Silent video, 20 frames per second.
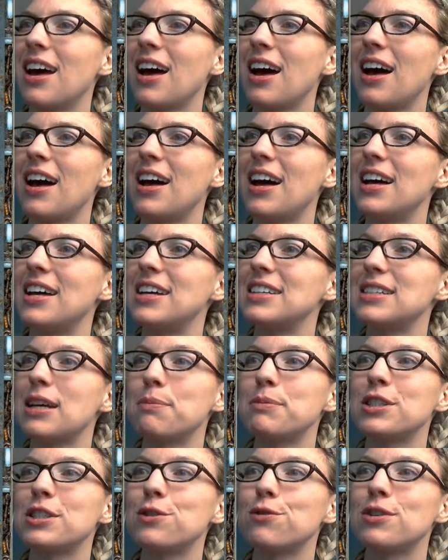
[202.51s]

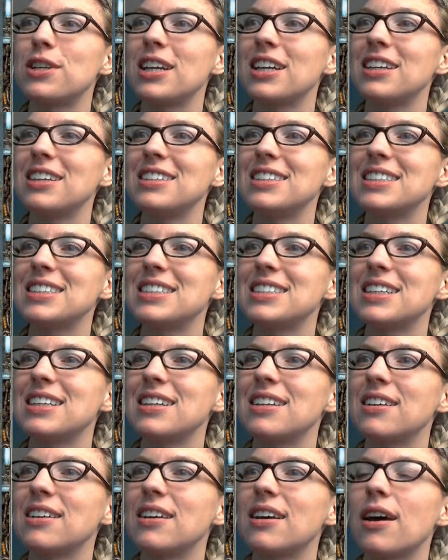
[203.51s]
Adeptus Ridiculous,
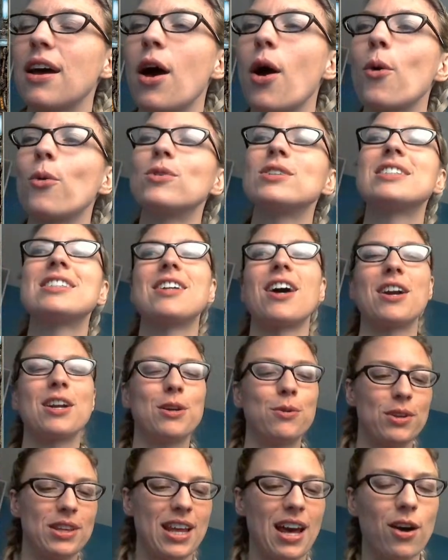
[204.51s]
started
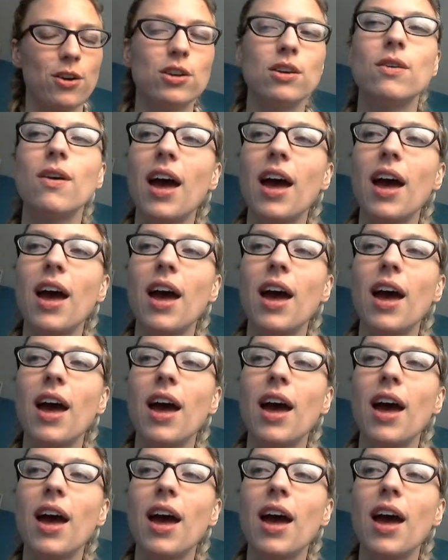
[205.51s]
without you.